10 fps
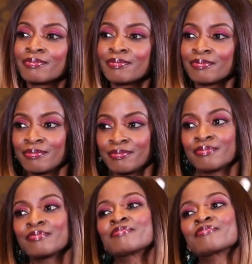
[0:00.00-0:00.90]
with
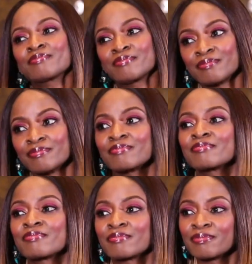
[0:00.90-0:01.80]
the
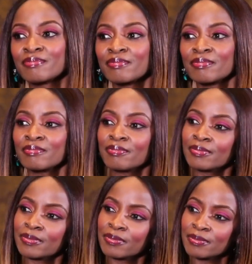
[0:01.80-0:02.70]
bilaterals
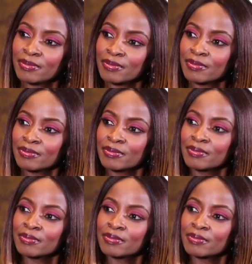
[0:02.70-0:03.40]
that are